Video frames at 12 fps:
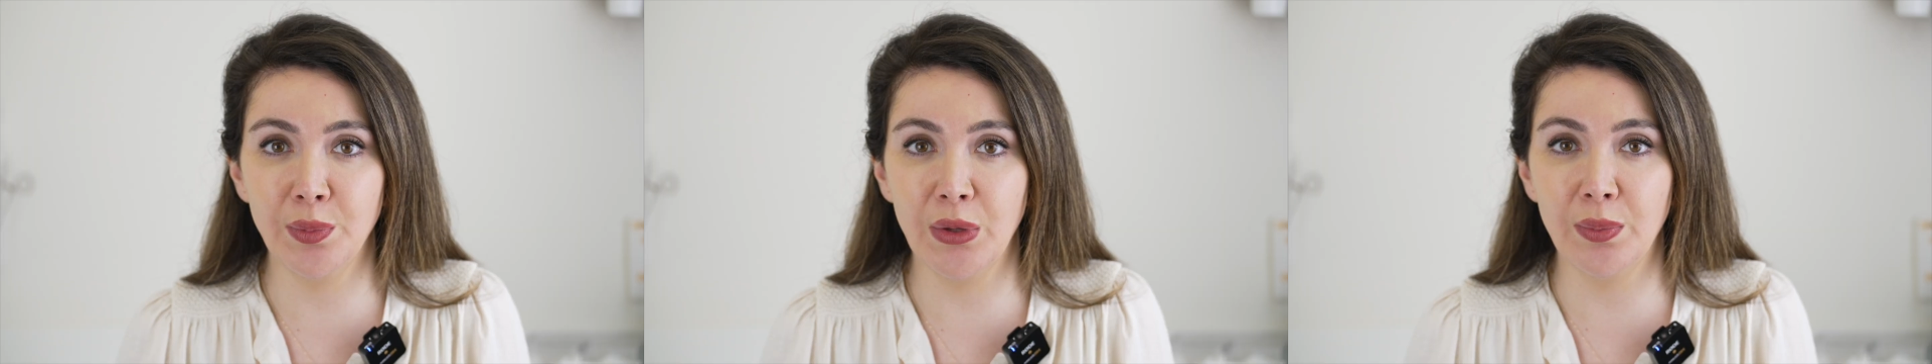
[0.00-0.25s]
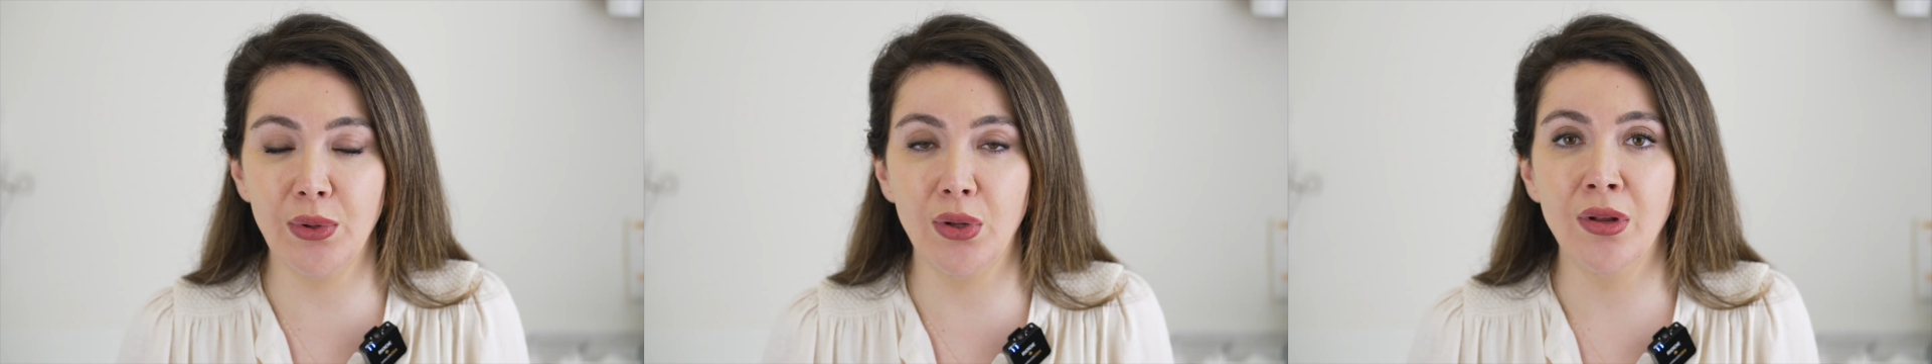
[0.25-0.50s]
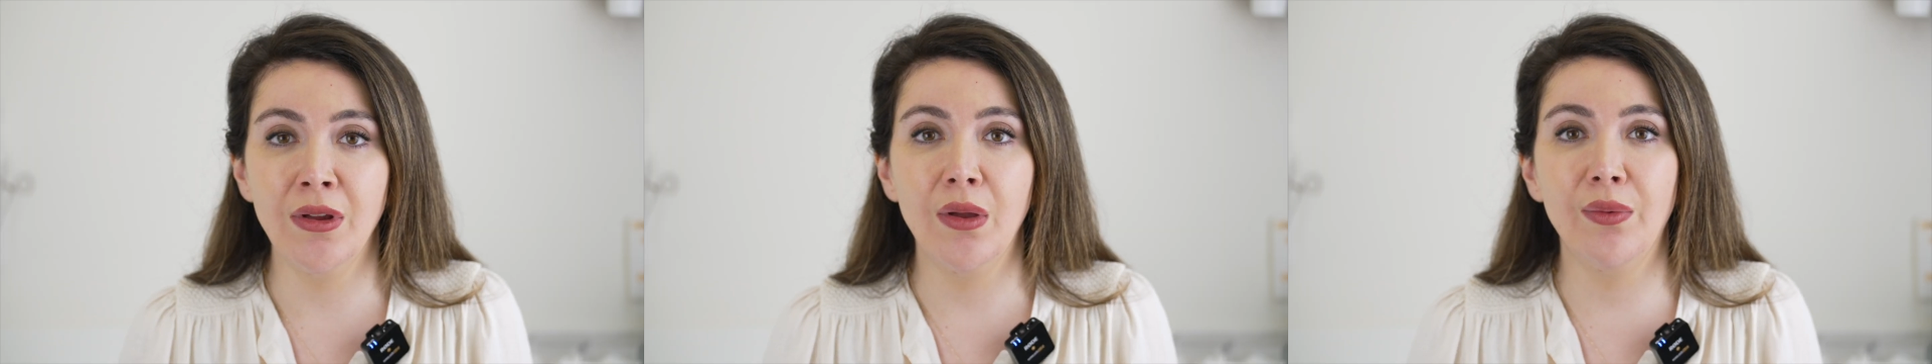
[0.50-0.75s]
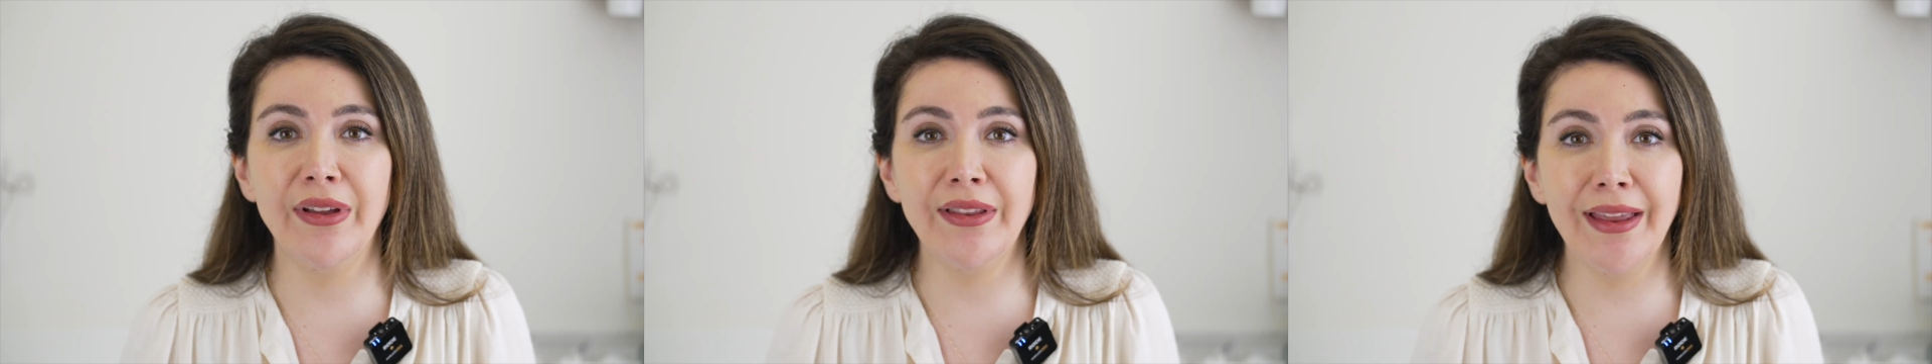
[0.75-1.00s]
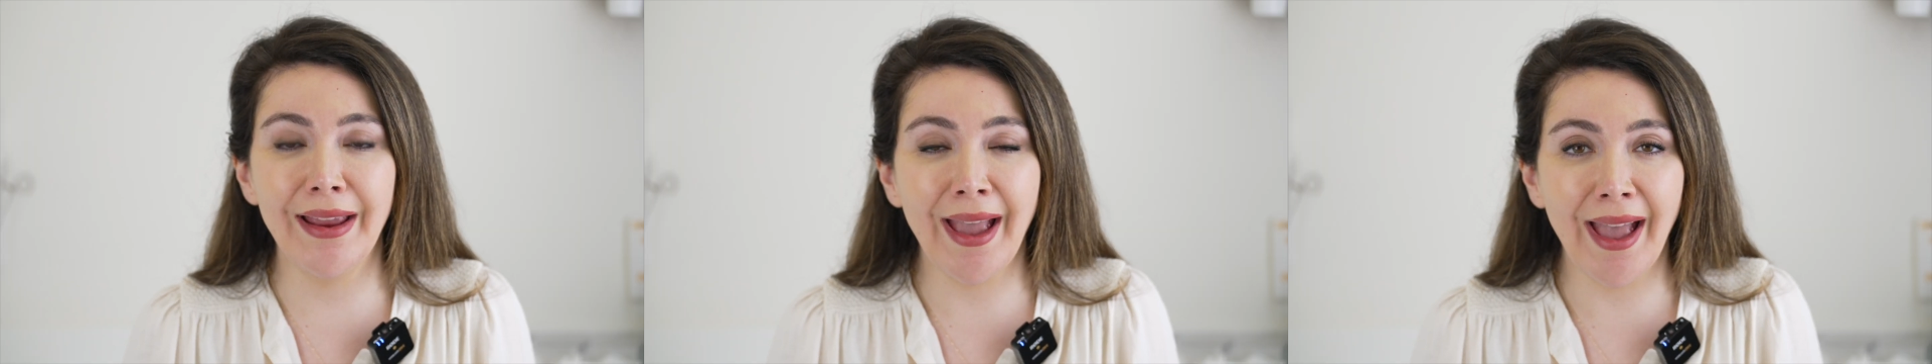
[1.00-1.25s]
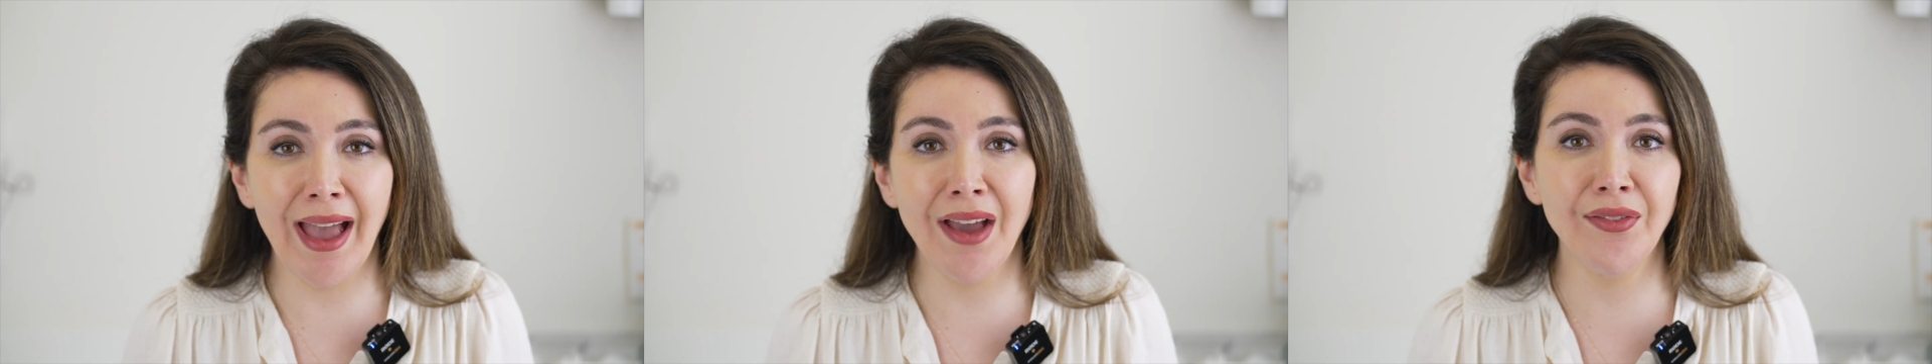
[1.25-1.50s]
people when they
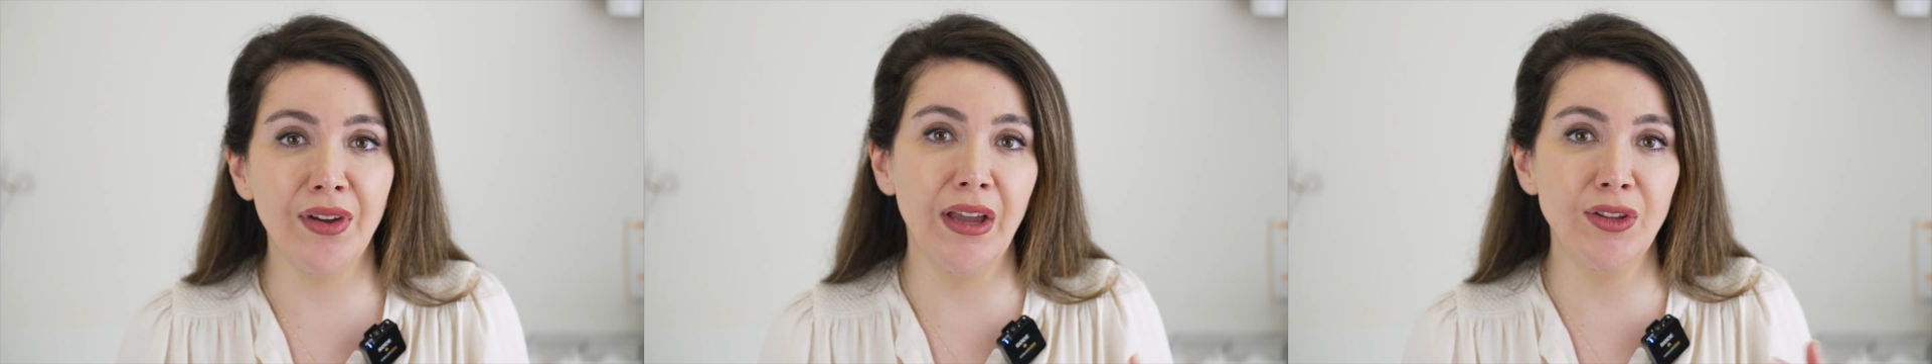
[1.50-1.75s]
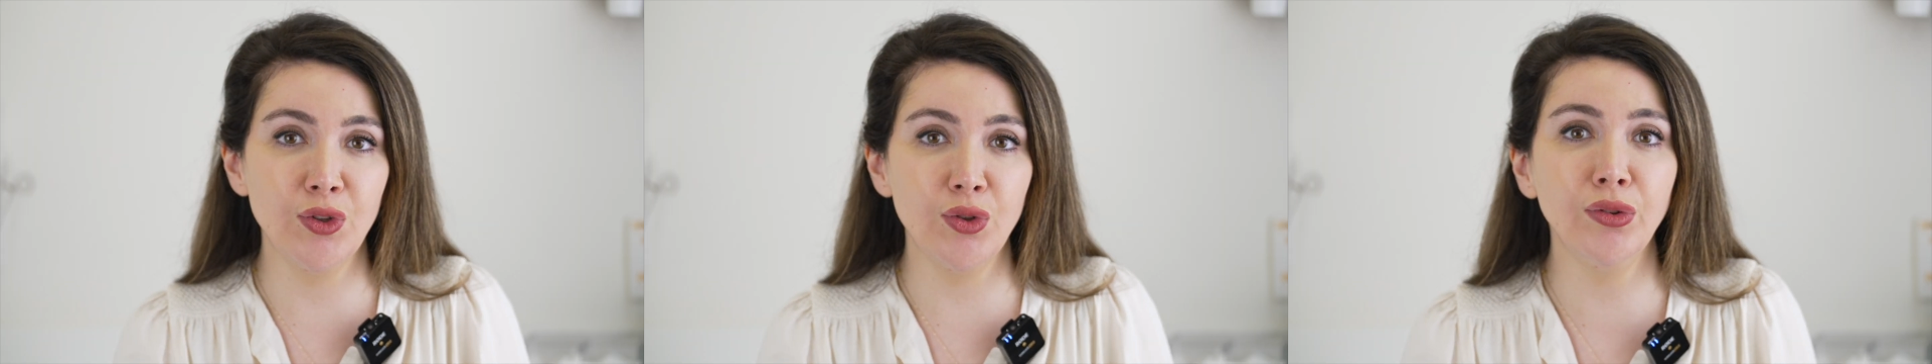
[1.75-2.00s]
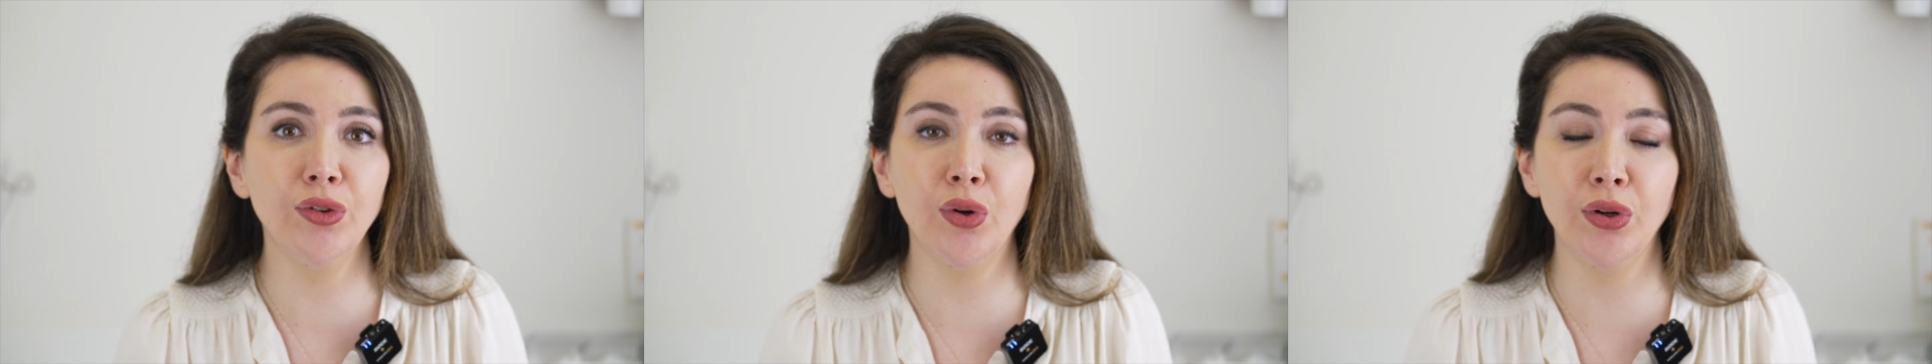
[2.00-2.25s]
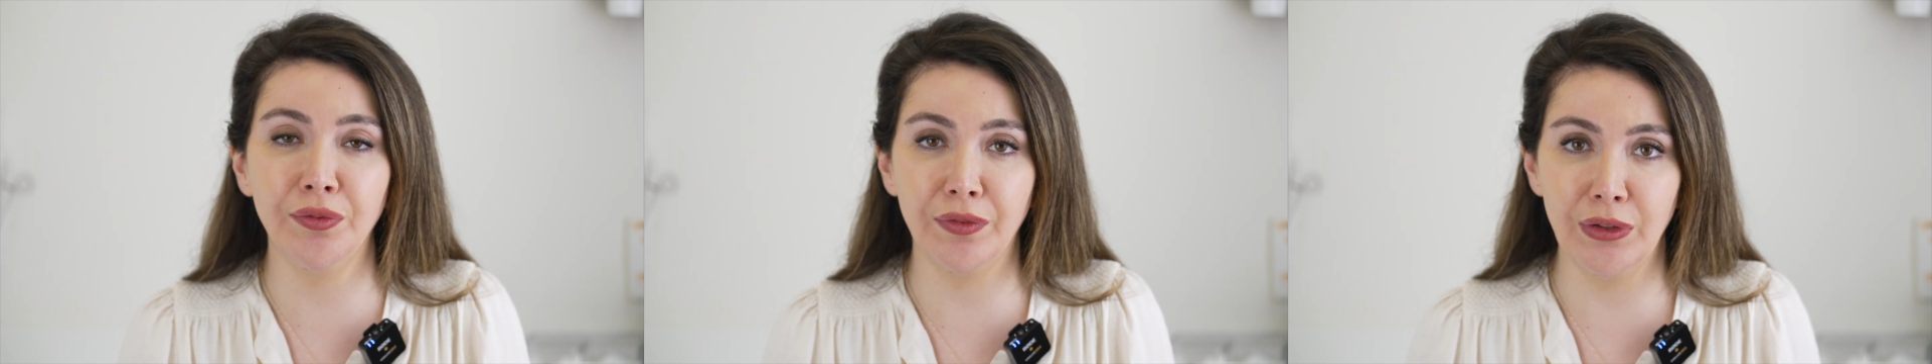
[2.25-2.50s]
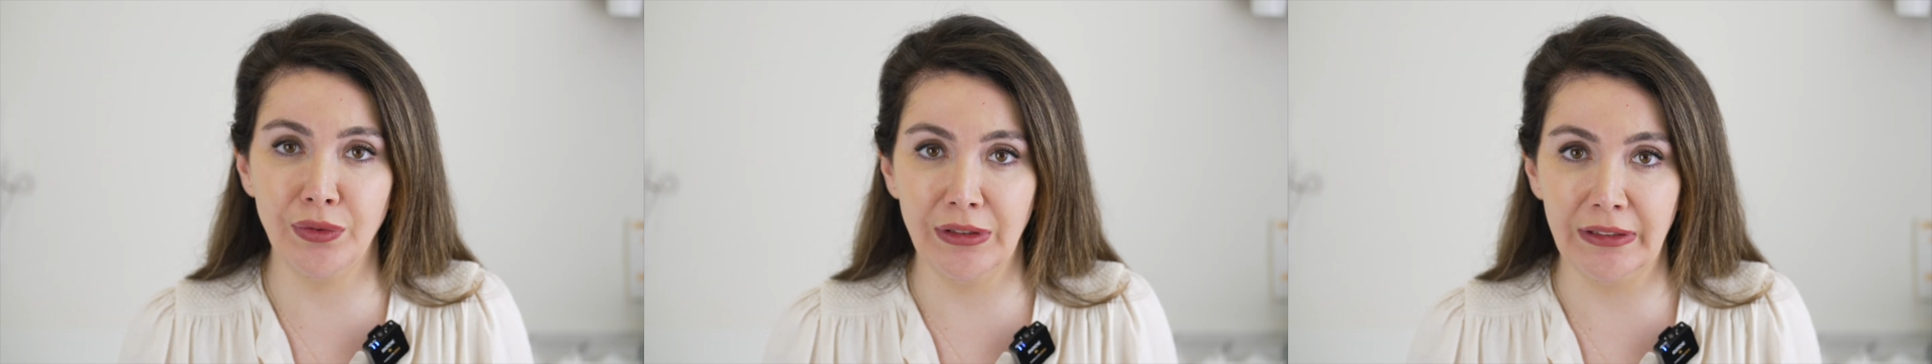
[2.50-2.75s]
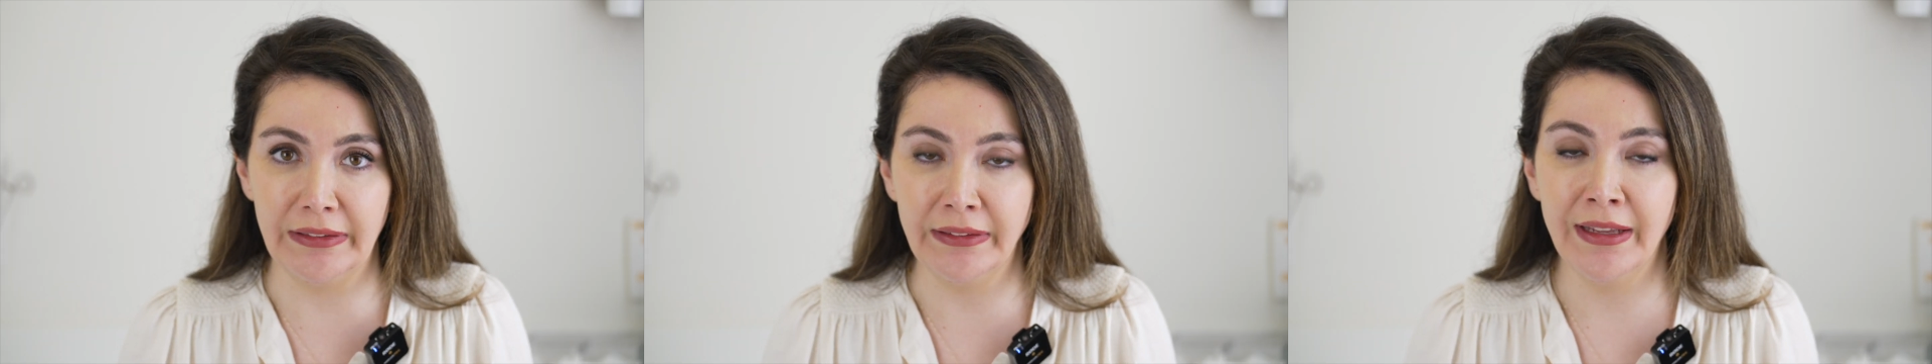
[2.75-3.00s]
have a tooth or few
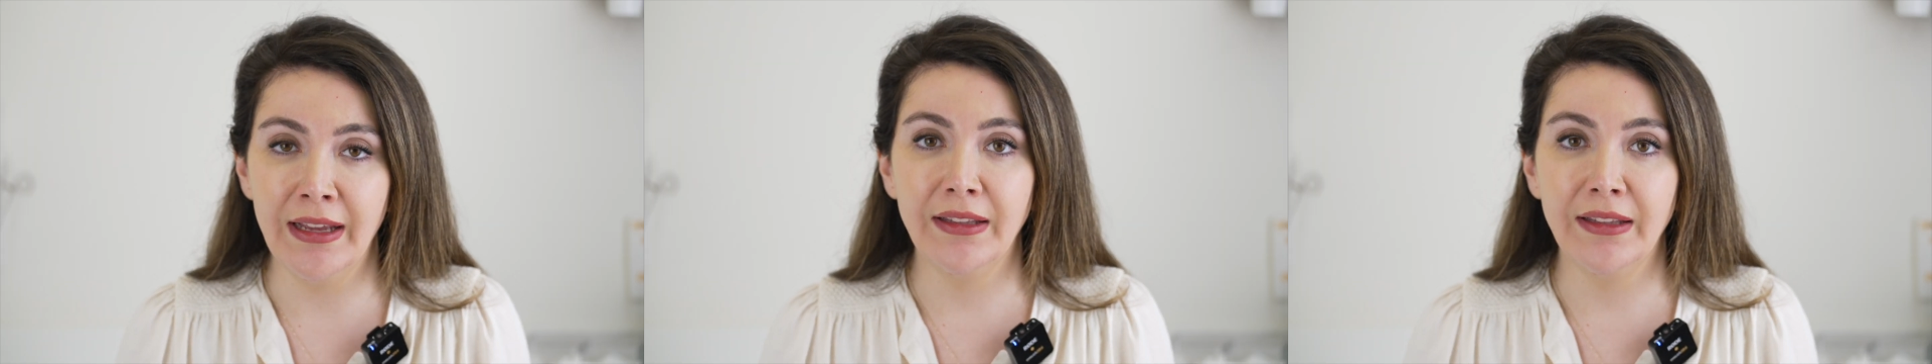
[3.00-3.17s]
teeth